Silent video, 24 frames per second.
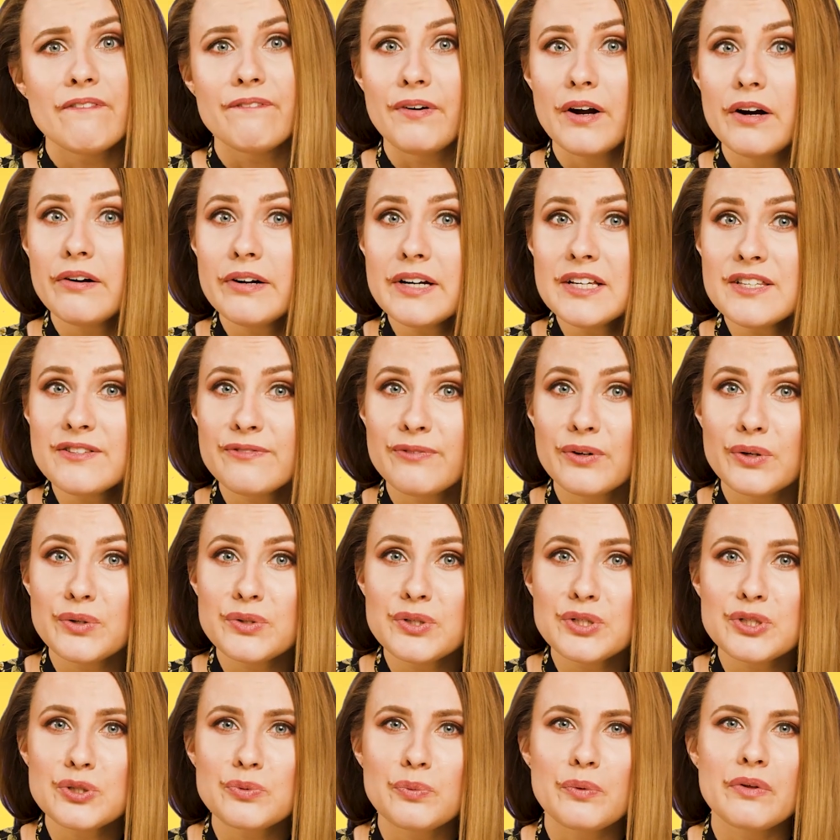Various
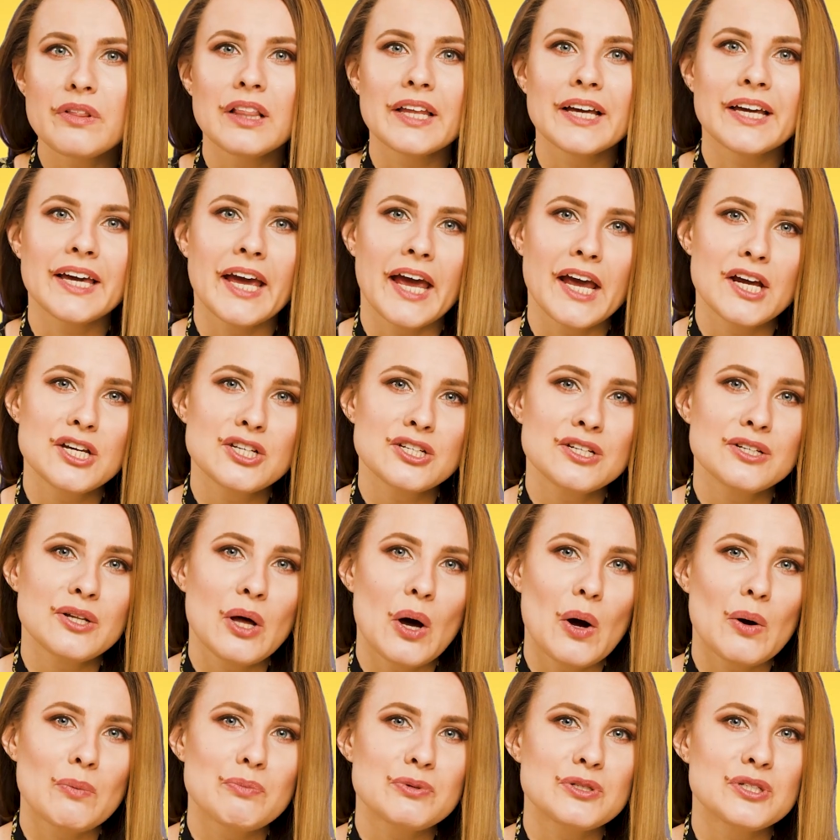photos with location
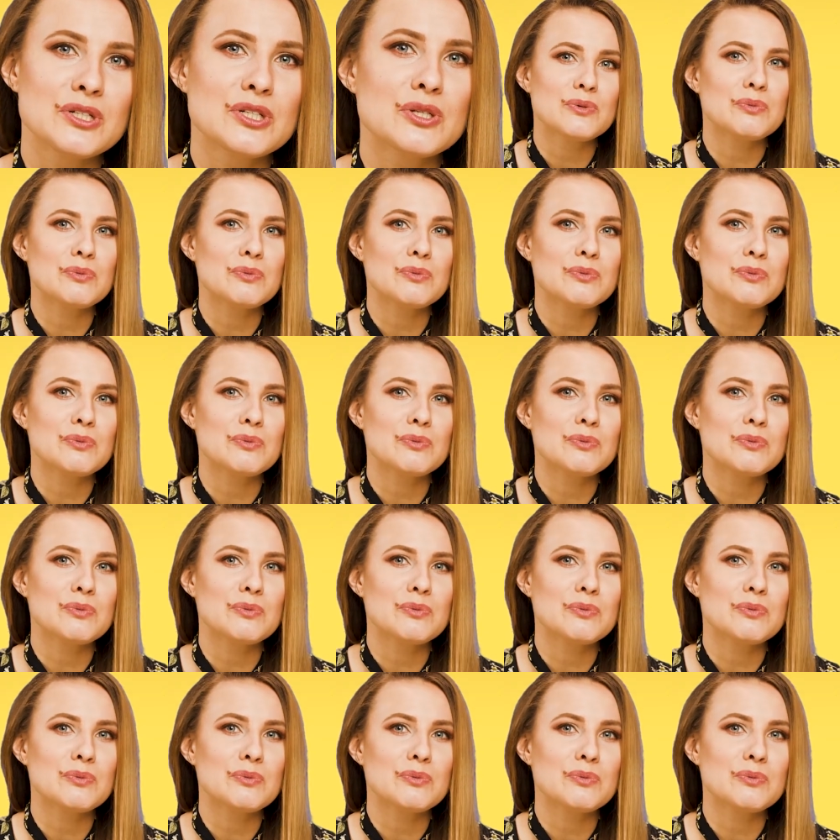options